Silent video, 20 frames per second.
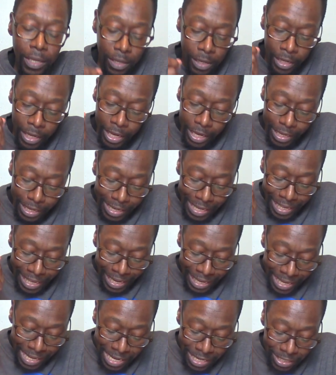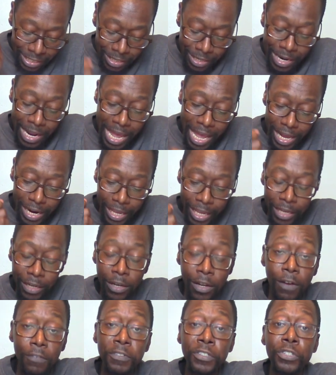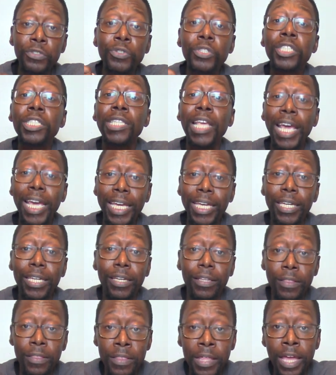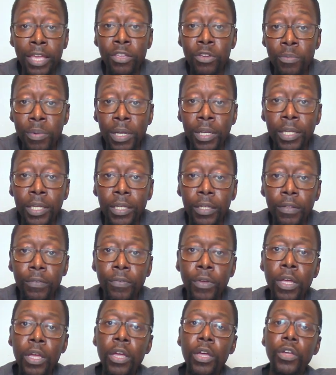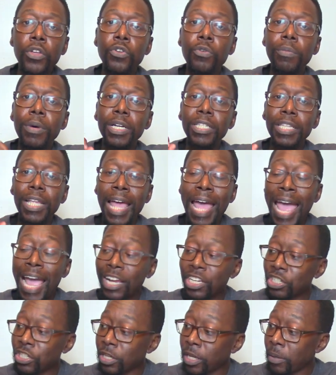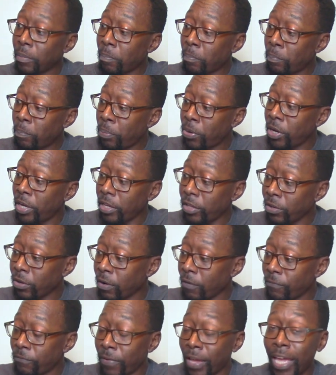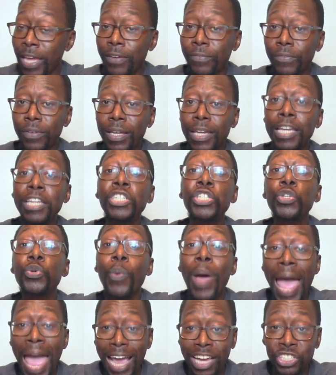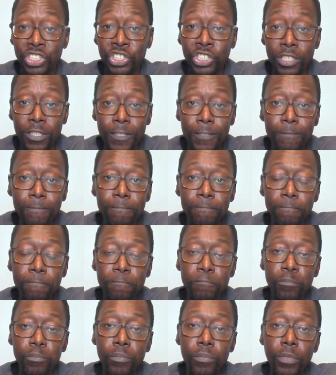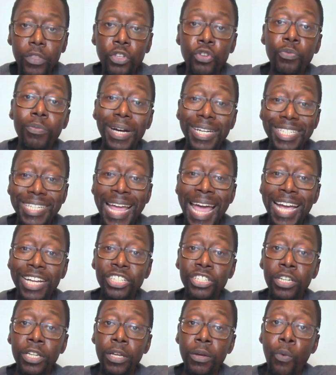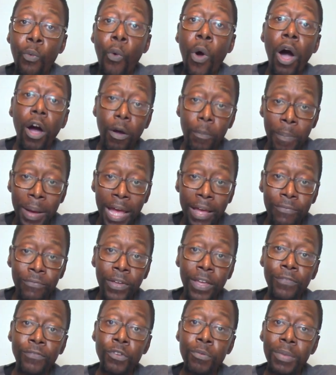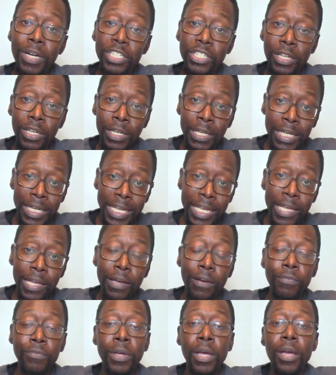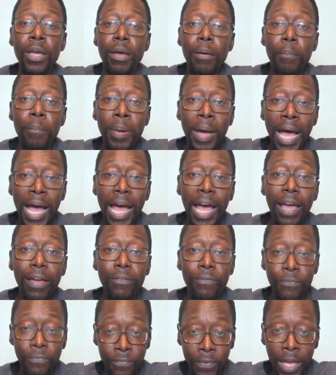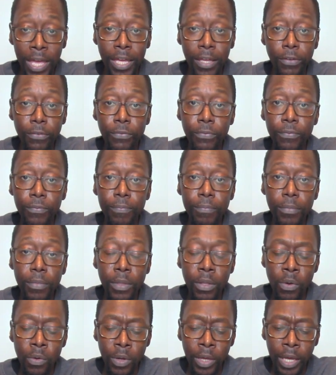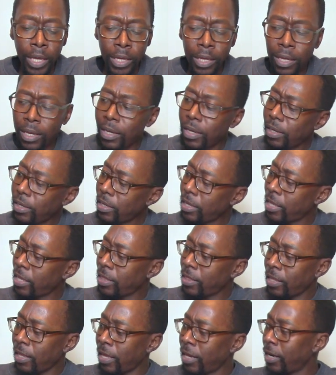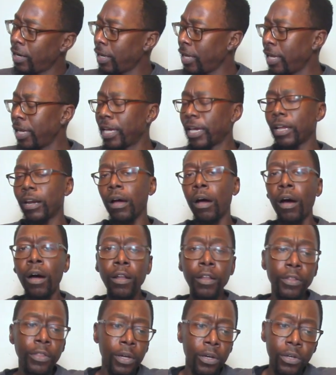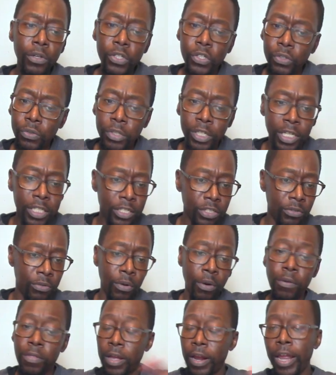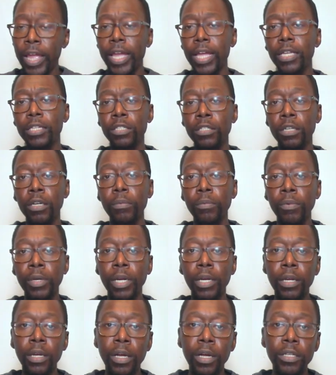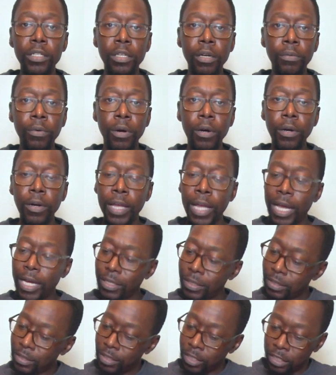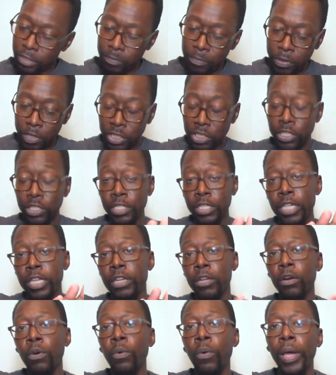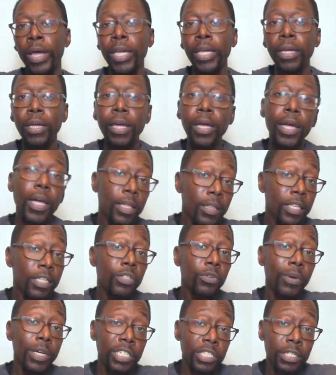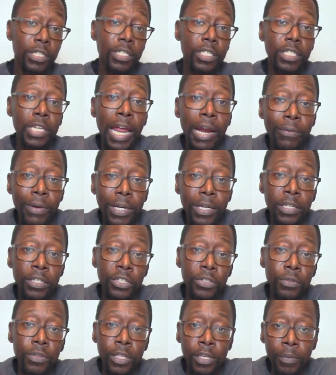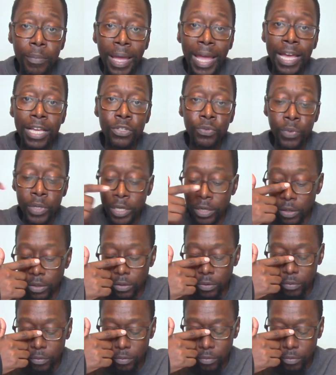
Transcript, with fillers: Again, it is not enough to say that you believe. You must actually put your faith into action. You must actually walk by faith. You must live by faith. Okay? And again, all of those who just throw their hands up when it comes to the word of God and just pushes it away, this question is directed to them as well.